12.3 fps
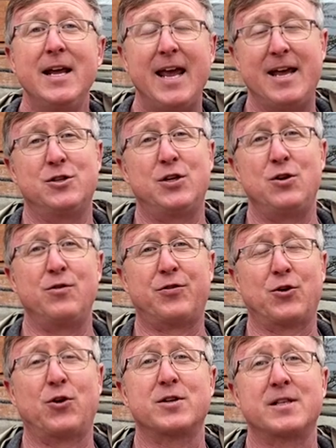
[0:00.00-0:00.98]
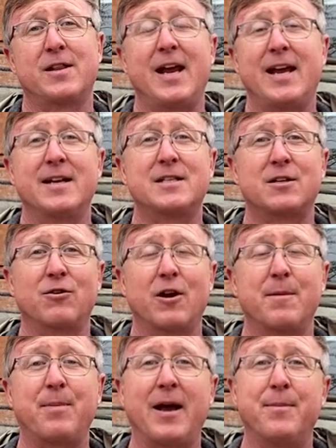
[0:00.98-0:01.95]
and two thirds of the
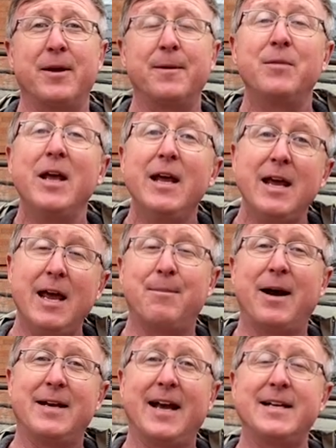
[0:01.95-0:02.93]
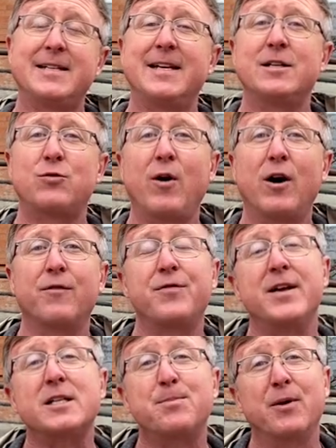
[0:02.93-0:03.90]
ancillary piping. And by 1912,
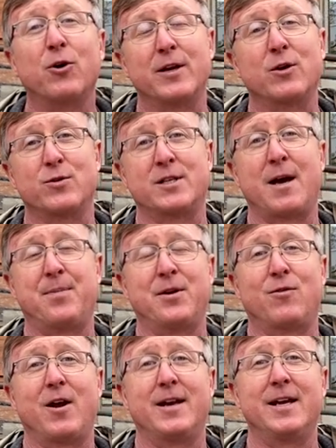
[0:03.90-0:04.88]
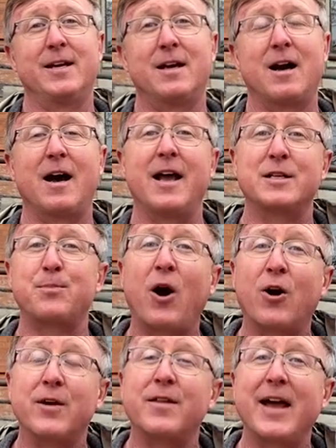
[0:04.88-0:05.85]
this building was up and running uh, as
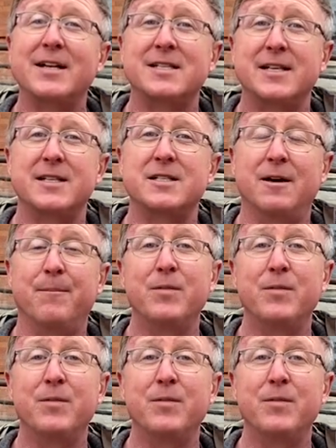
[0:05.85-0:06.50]
part of that system.